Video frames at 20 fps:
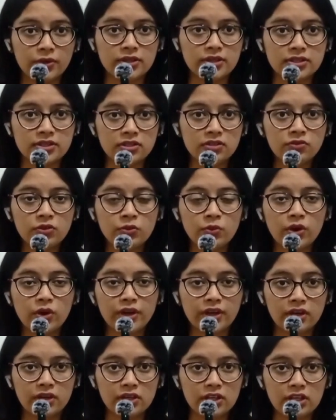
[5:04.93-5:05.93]
person. We
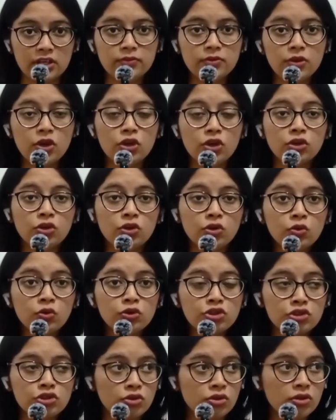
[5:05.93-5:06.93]
work in a team.
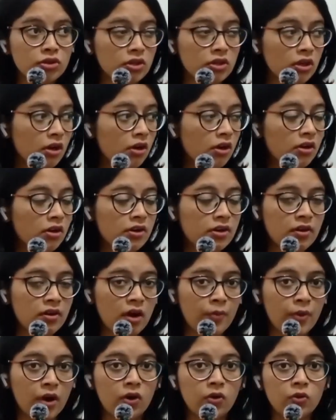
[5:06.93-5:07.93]
You should learn
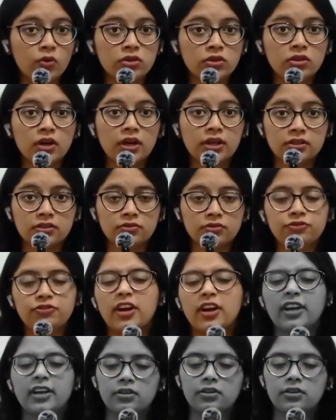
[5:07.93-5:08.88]
about the other.